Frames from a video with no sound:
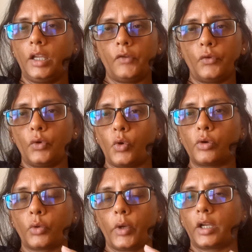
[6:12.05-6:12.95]
if you
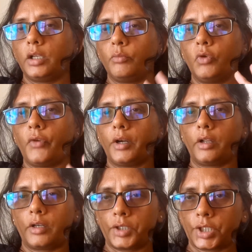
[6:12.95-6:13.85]
don't quickly move
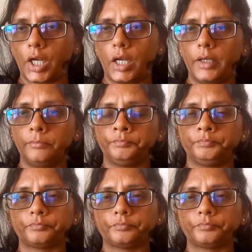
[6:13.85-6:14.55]
under a shade